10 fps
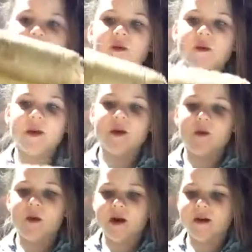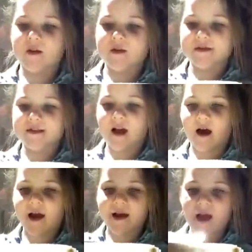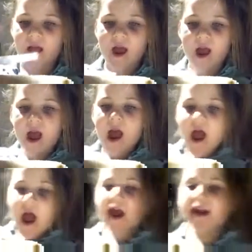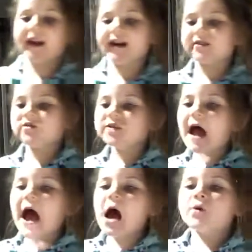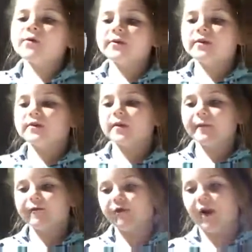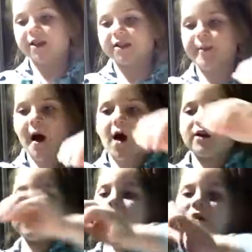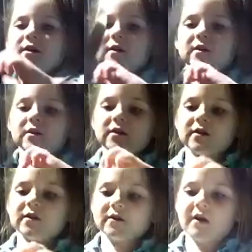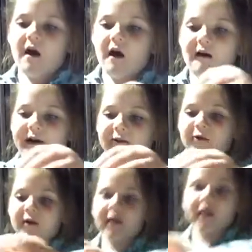the cookie dough, what it looks like. And then, now the fresh part. I'm going to